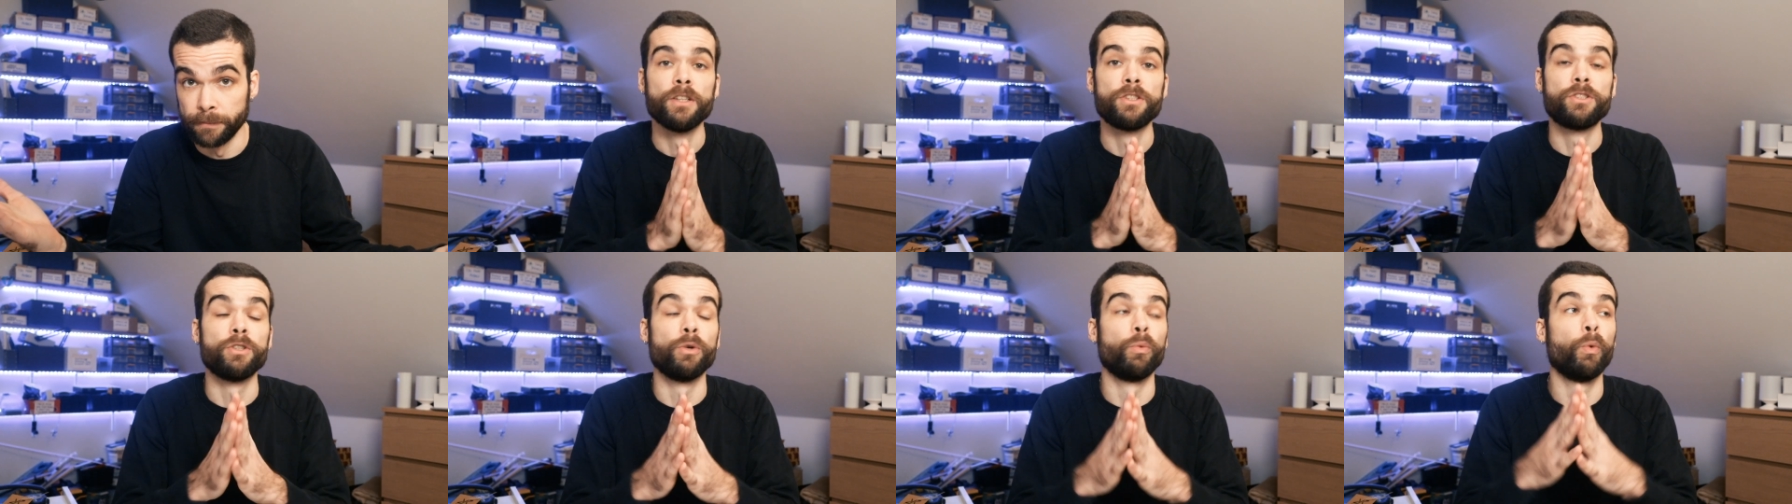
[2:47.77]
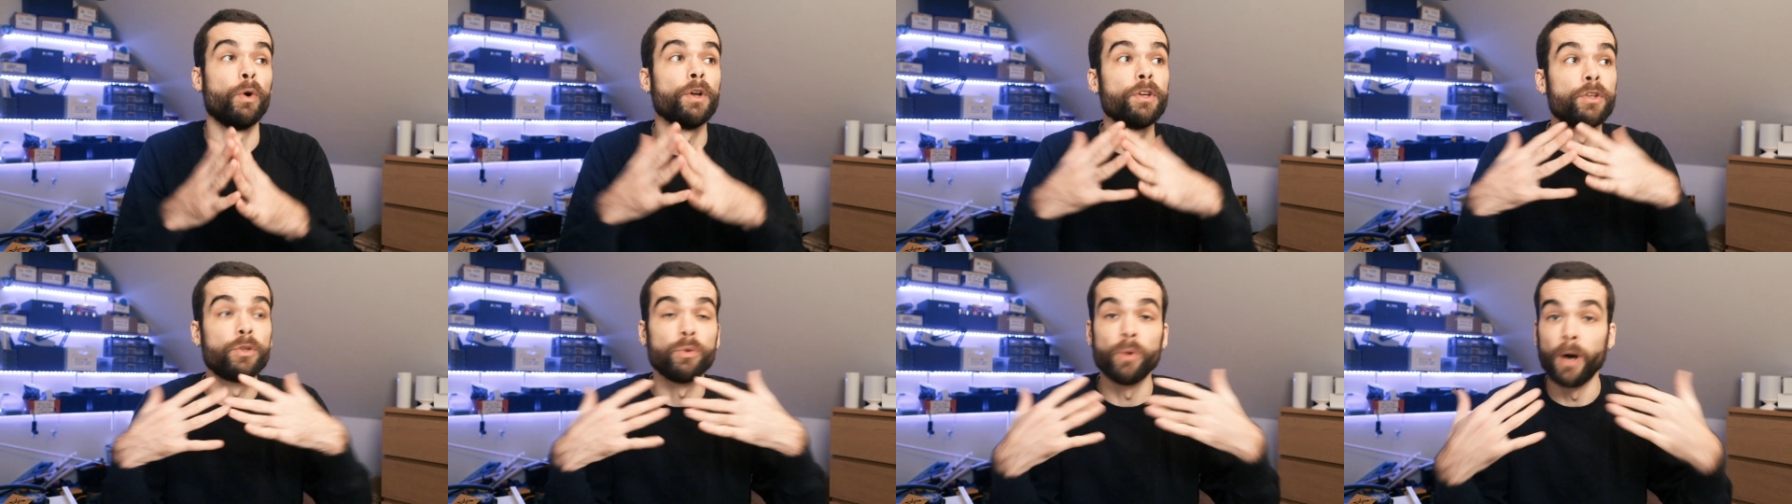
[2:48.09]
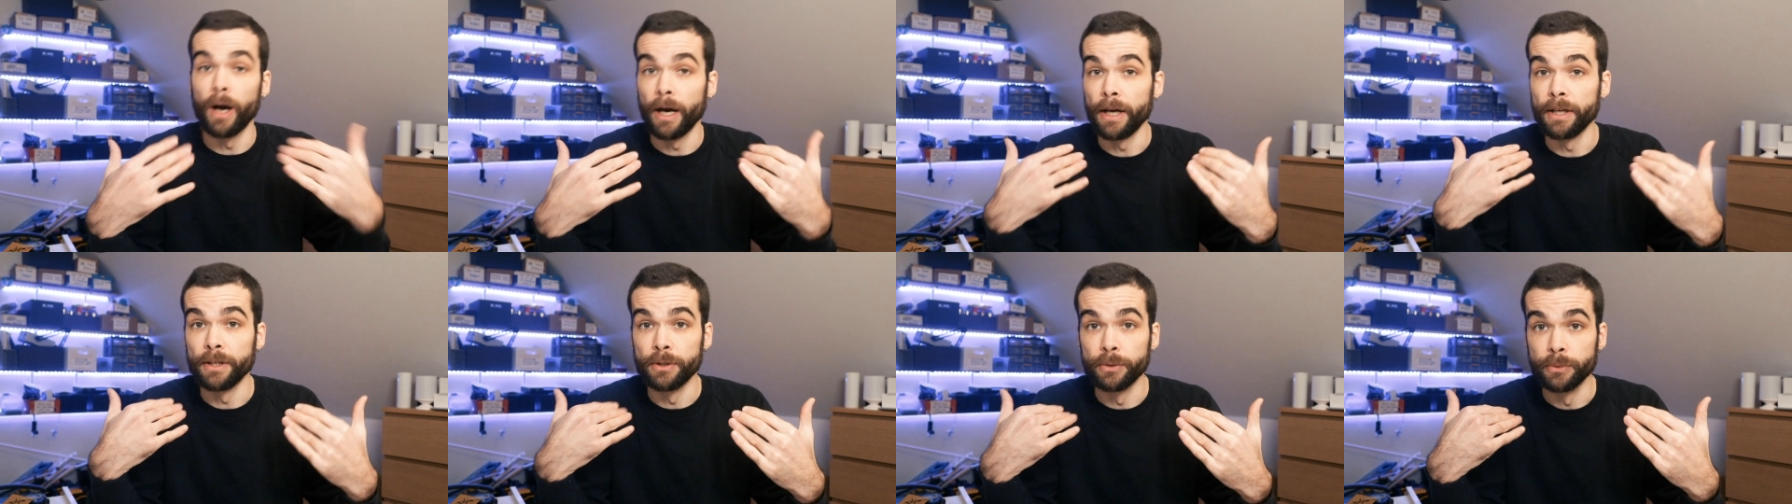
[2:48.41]
So what do?
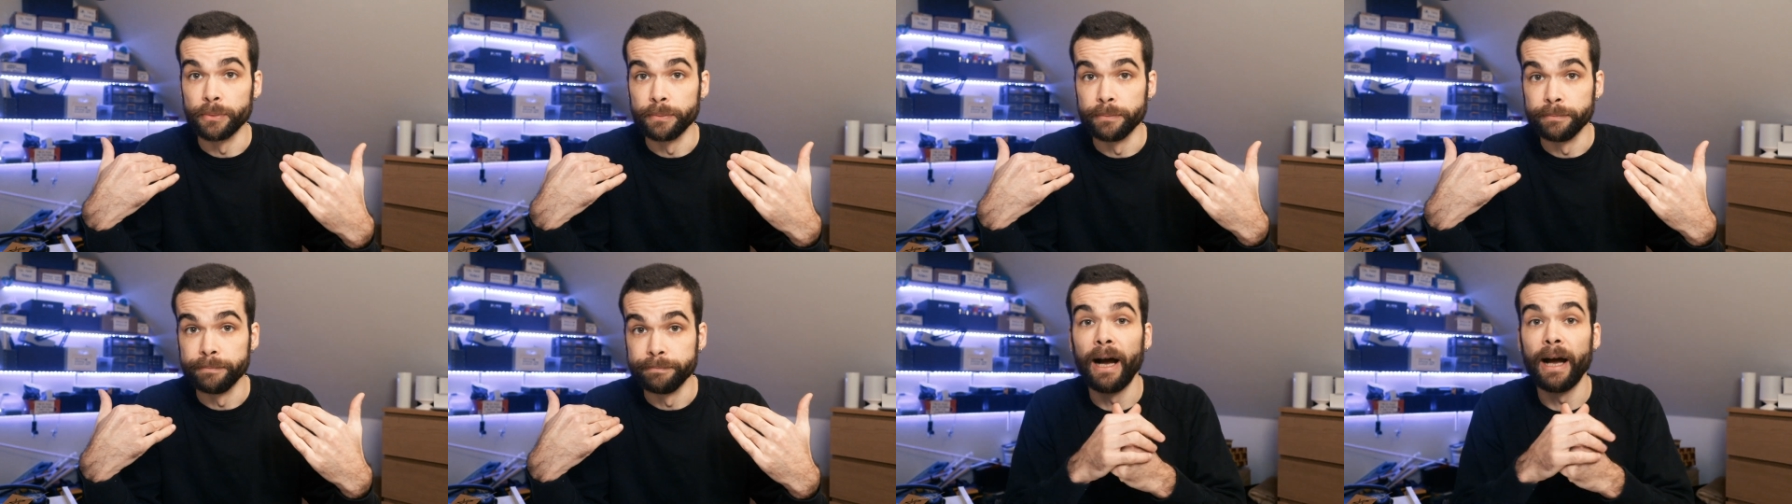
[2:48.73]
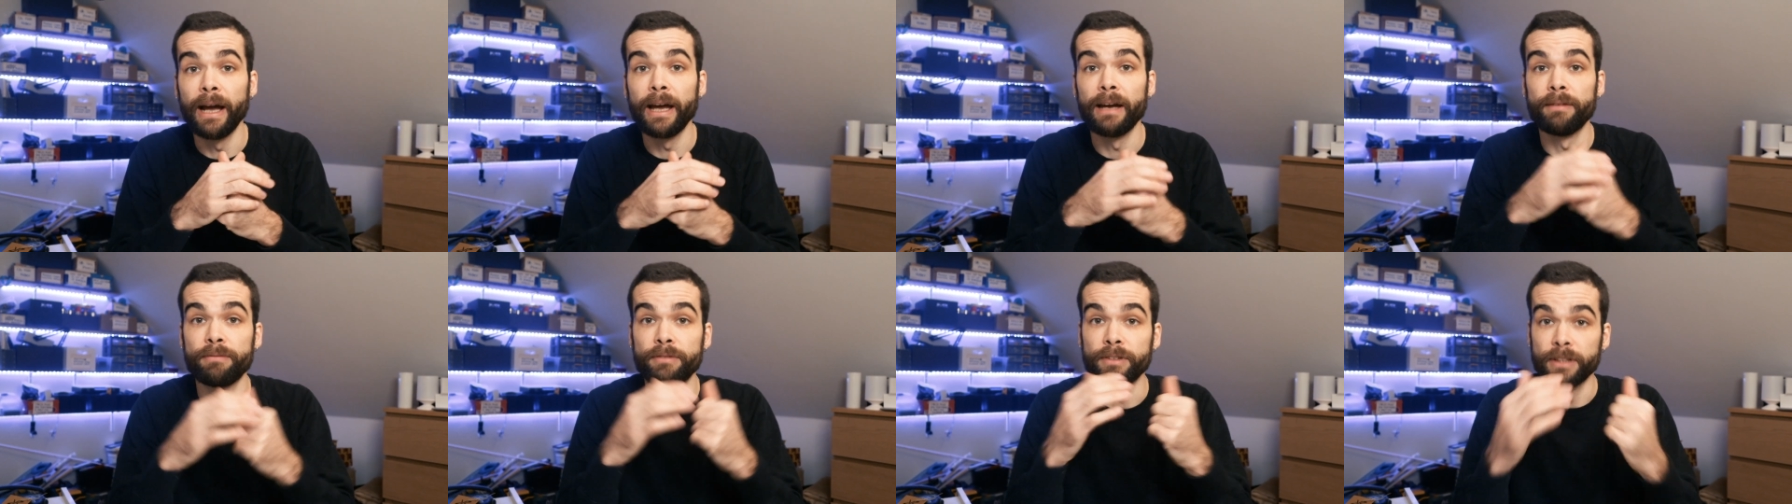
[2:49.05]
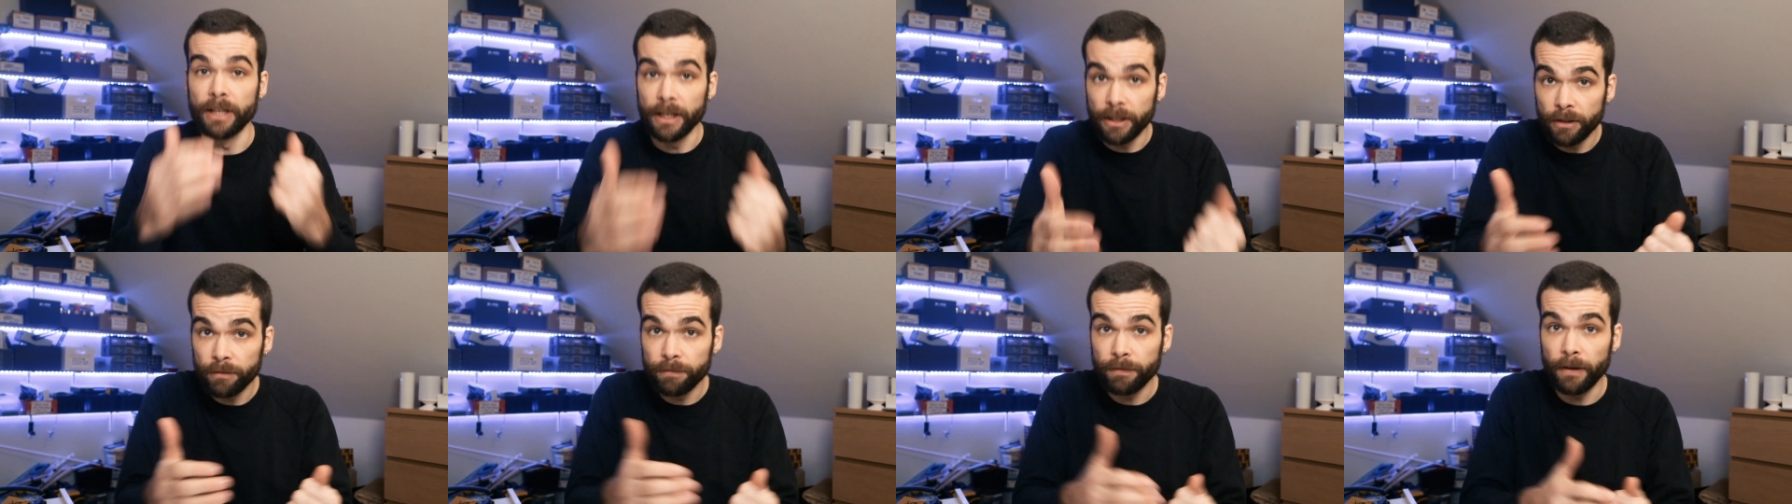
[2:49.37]
I have a
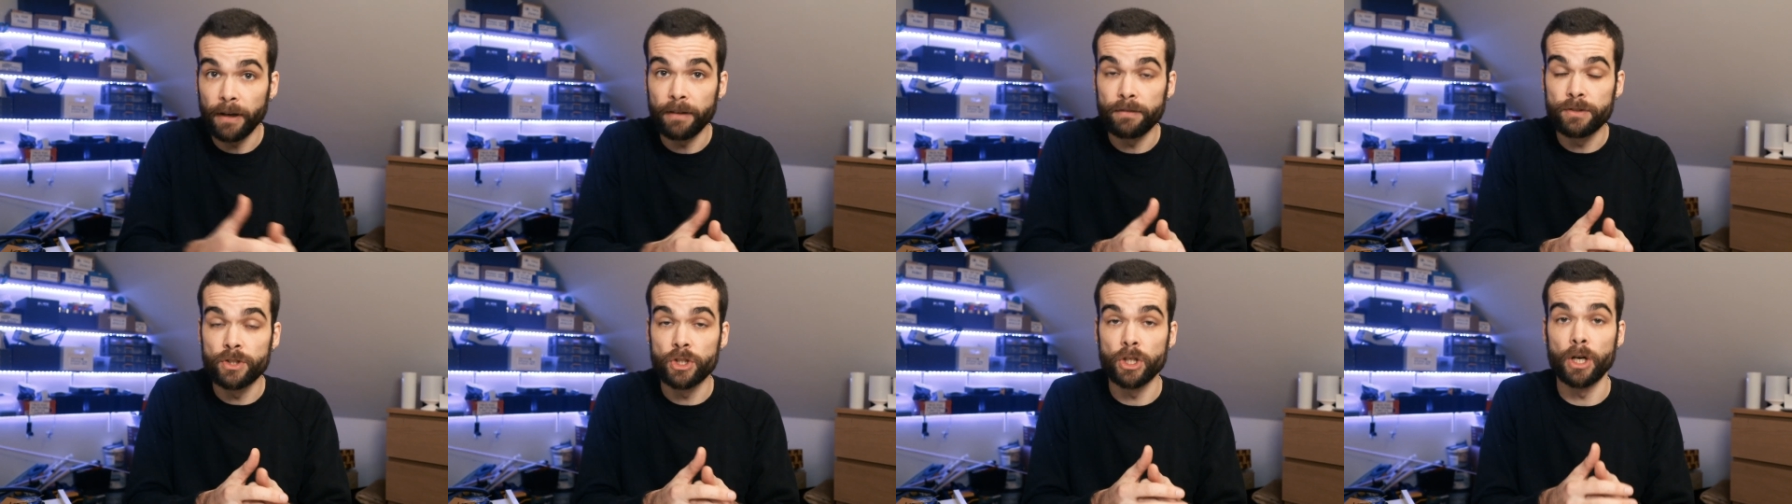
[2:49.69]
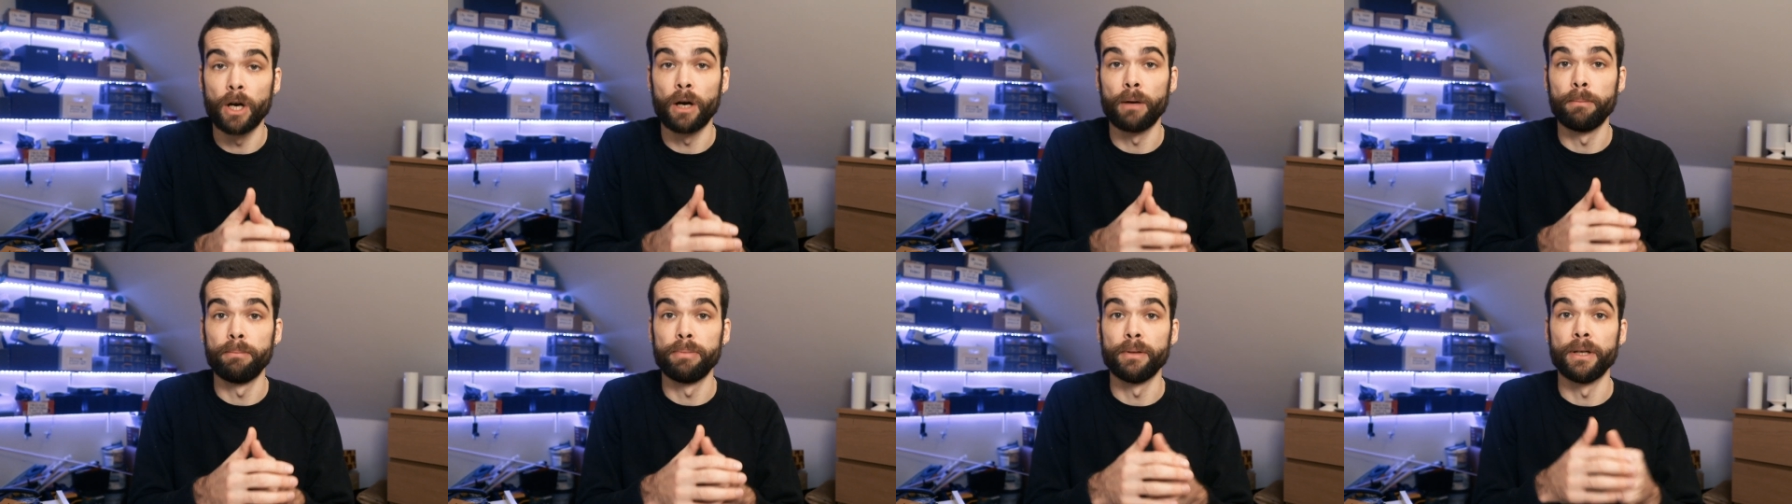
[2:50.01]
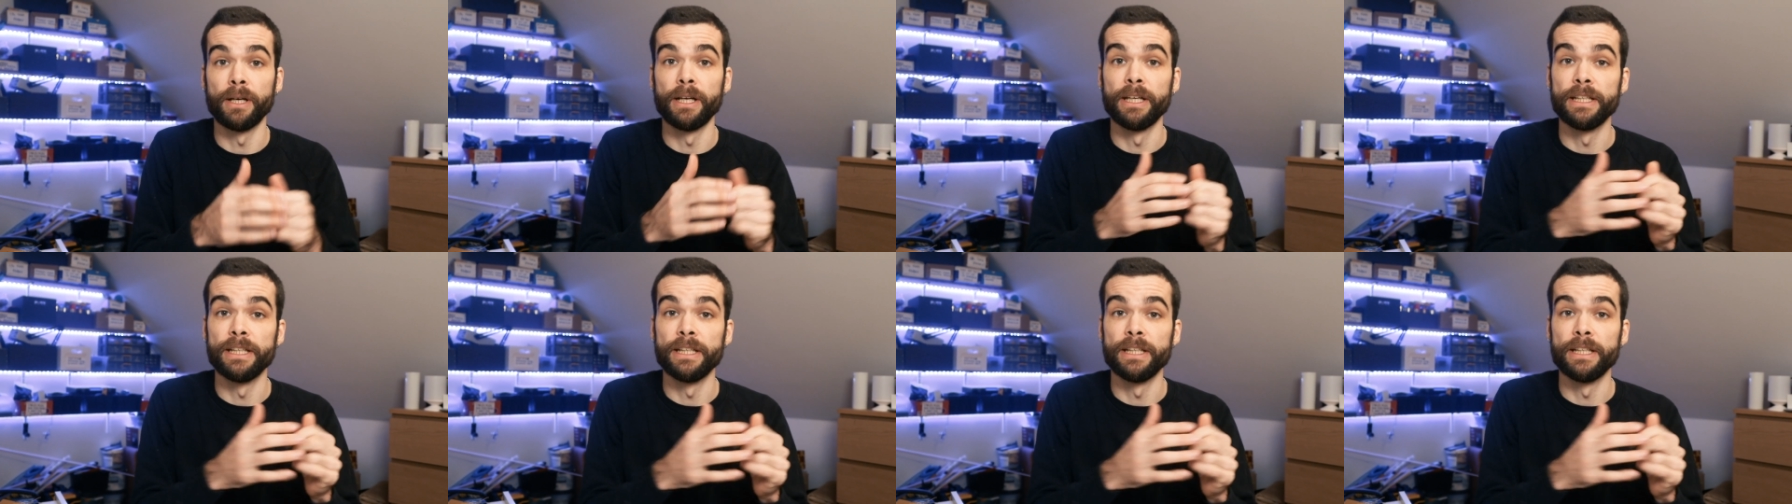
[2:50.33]
9-to-5 job,